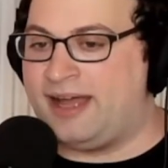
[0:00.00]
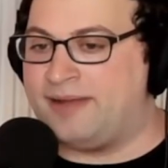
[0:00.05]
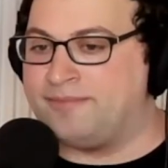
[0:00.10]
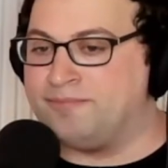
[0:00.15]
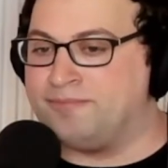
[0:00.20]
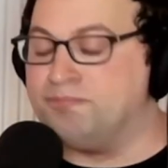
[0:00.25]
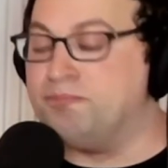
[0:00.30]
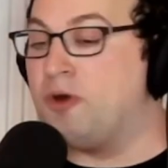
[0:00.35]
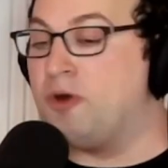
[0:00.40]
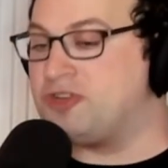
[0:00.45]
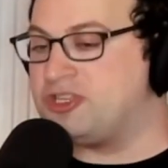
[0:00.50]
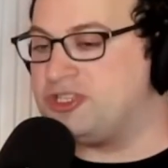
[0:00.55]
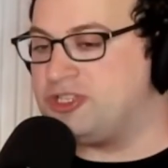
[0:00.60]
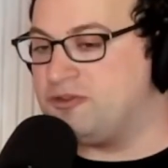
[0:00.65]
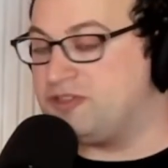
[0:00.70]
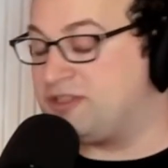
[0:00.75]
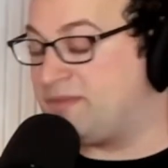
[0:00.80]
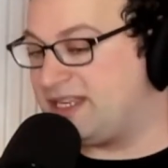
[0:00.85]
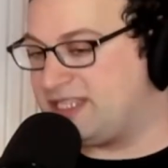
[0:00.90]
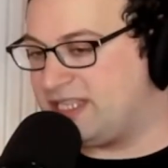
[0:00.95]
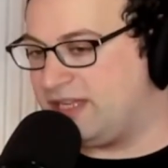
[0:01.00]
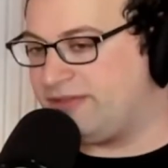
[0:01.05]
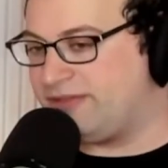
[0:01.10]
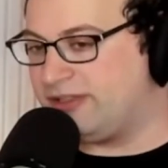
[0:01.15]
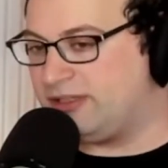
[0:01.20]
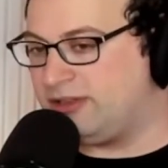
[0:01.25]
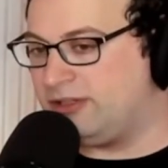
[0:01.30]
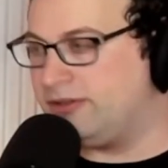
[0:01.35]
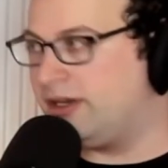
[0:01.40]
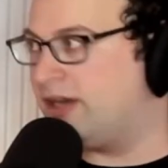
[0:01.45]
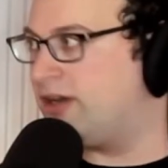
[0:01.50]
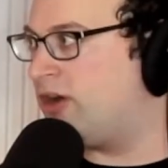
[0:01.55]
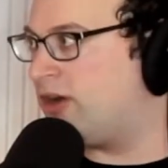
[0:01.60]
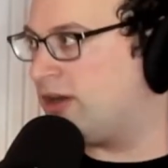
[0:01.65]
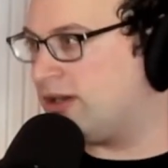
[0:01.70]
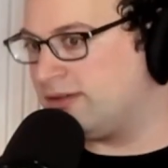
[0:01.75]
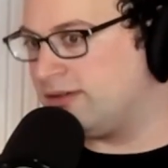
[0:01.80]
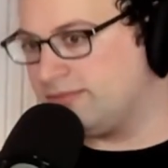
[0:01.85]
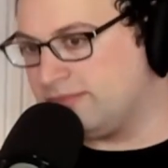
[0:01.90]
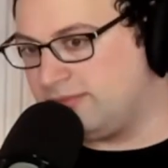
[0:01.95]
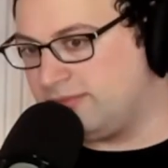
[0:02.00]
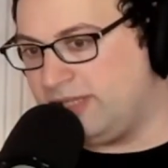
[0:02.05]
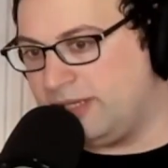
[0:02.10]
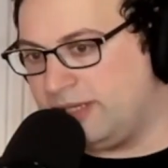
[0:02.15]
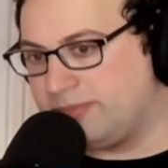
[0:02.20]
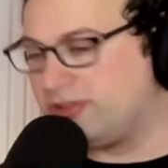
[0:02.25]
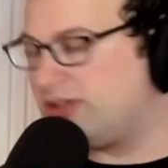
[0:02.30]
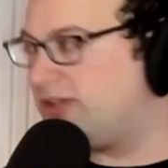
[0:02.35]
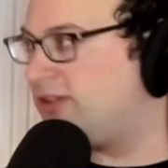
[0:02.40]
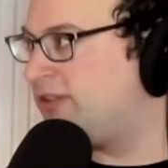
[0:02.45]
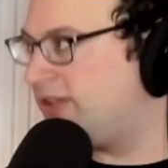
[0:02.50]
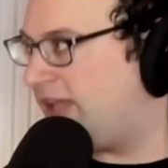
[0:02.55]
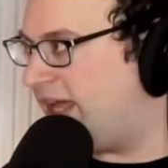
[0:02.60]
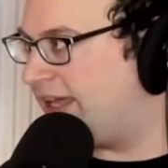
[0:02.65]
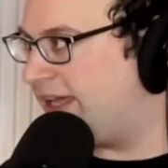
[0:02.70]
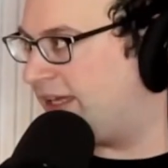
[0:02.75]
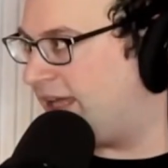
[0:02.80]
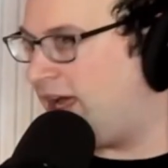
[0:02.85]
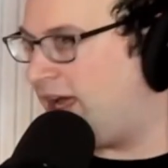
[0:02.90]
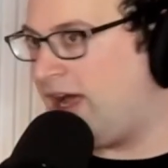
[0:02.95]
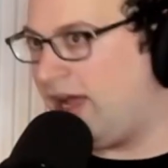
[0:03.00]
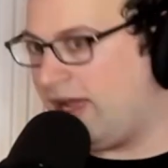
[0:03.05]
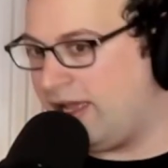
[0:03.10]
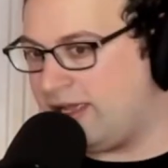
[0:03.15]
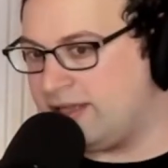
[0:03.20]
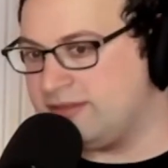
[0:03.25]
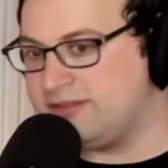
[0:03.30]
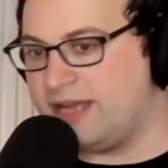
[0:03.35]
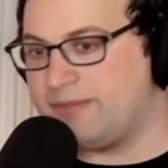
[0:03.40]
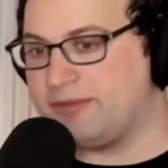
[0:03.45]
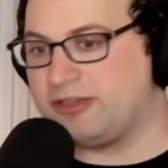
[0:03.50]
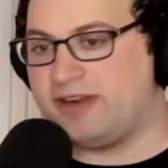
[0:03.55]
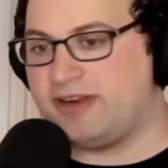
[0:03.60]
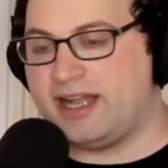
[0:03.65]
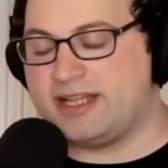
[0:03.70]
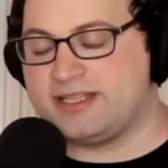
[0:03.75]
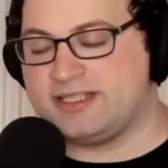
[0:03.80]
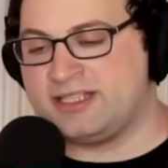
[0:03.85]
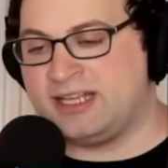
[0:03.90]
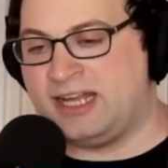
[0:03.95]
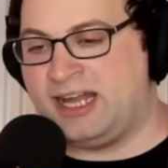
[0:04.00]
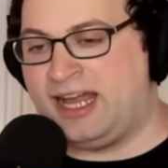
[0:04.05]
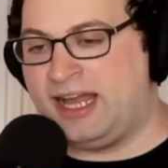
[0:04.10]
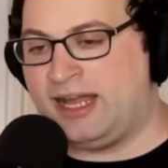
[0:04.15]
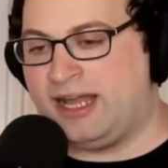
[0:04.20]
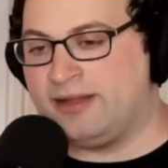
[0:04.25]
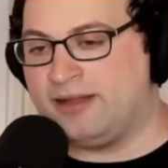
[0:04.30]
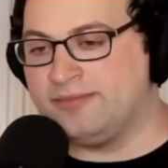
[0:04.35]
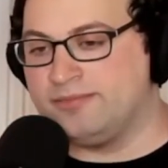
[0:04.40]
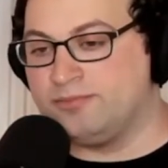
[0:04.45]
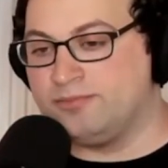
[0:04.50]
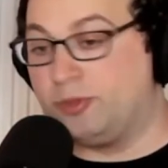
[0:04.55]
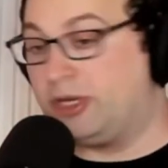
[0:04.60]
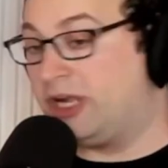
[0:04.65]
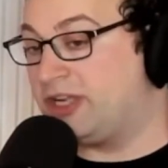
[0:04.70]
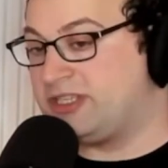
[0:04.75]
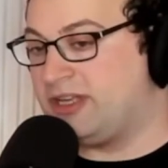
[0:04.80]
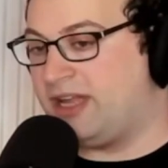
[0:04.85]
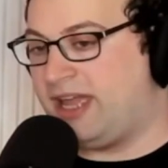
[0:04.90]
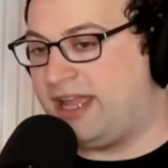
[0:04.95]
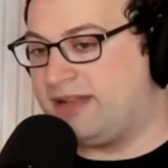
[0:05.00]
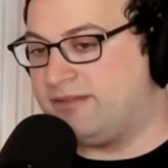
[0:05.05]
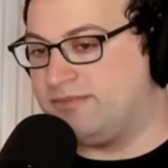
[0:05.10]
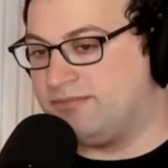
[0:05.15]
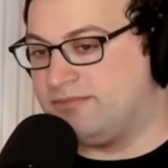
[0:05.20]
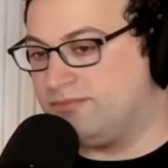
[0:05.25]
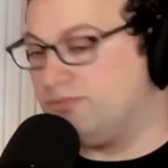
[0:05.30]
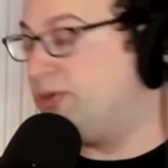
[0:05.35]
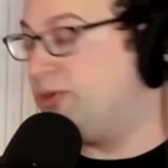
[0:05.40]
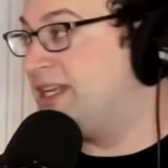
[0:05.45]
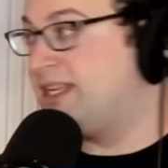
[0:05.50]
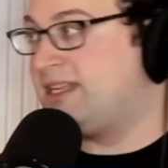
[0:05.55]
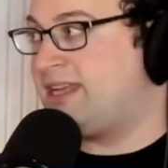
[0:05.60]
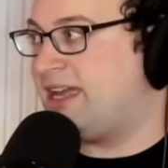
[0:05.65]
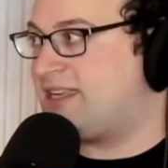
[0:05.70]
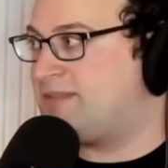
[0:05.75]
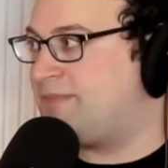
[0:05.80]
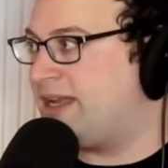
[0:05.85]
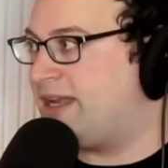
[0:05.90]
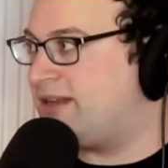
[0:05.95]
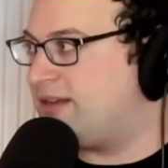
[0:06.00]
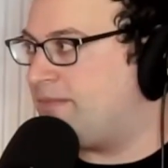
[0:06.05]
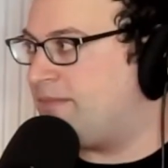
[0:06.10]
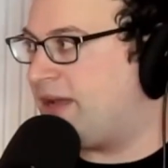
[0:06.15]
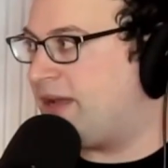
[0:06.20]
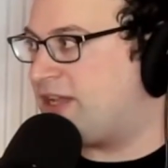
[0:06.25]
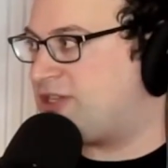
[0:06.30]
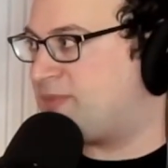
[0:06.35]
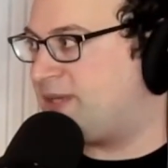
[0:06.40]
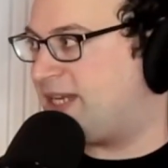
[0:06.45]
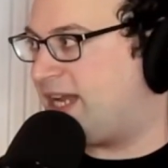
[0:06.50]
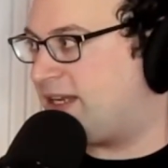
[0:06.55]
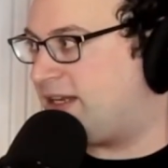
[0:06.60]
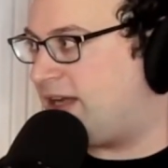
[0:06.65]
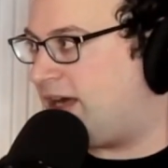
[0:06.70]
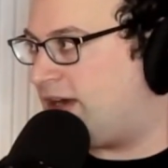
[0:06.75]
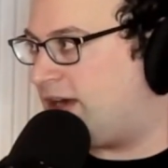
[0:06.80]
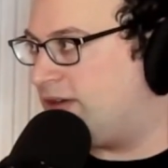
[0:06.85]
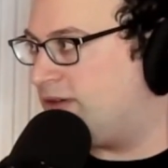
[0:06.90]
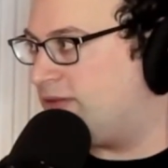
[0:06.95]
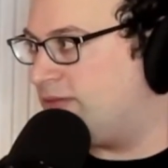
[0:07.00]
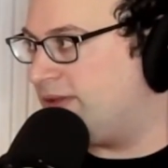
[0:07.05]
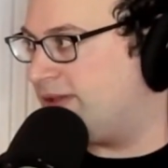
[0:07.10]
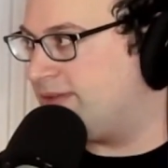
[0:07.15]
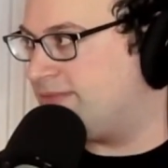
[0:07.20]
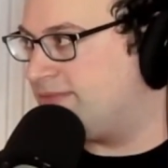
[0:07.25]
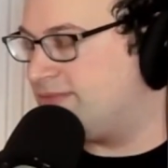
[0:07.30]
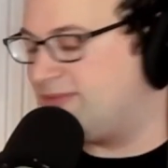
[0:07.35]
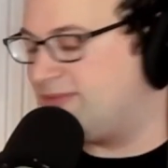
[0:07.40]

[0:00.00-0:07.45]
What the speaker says: Most Jews, myself included, are liberal, and Democrats. We detest Benjamin Netanyahu.